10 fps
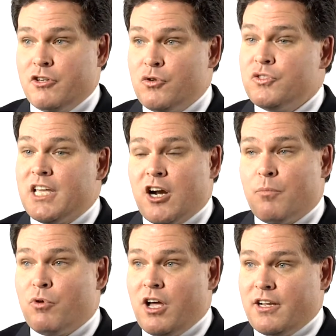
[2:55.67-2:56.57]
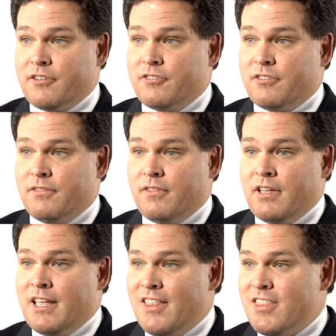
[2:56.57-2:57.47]
or used in our products.
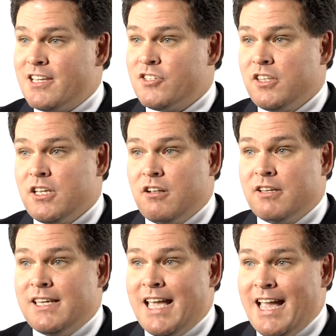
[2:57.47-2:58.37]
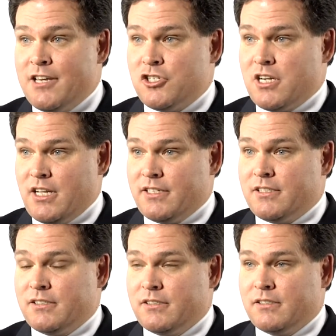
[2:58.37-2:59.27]
This little cage
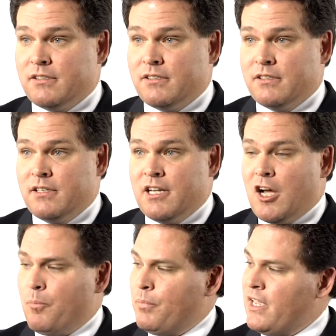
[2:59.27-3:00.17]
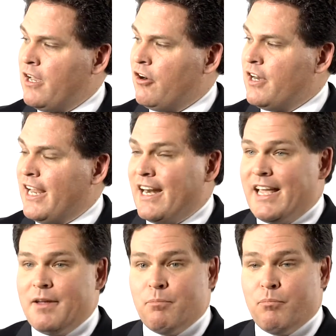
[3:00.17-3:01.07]
nut appeared in a